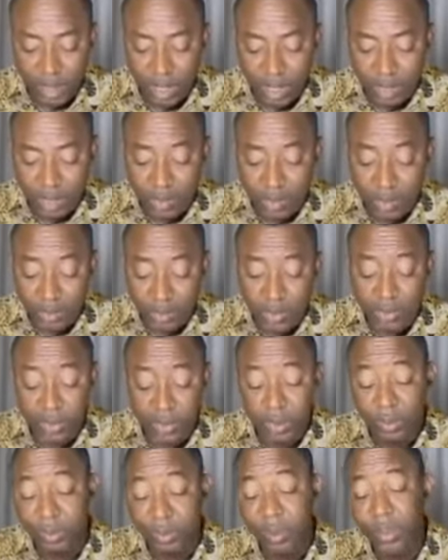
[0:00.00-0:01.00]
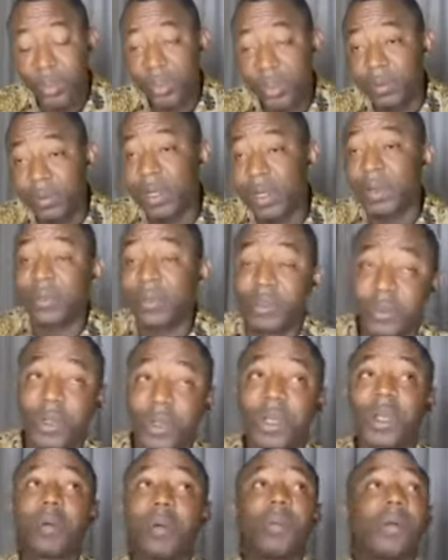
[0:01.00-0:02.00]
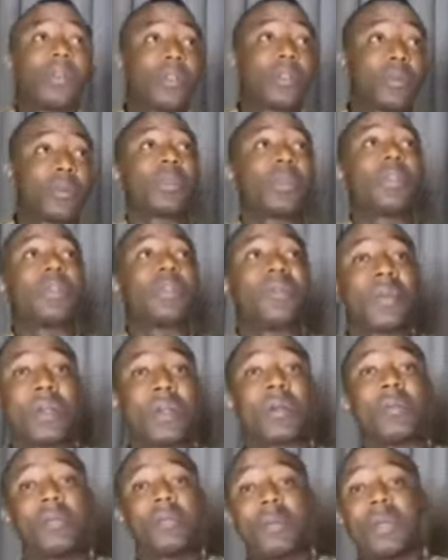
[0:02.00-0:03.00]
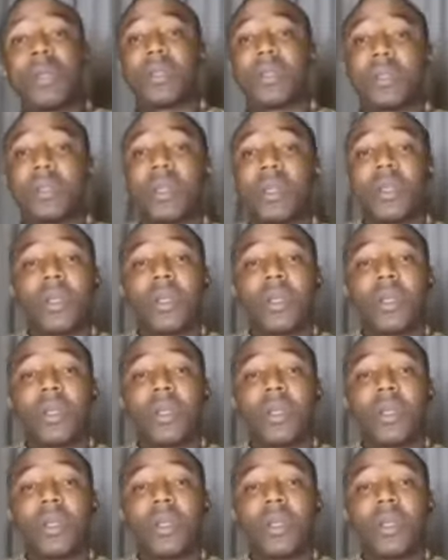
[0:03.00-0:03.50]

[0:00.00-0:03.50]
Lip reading: I agree with you completely, but I've spoken about sports development.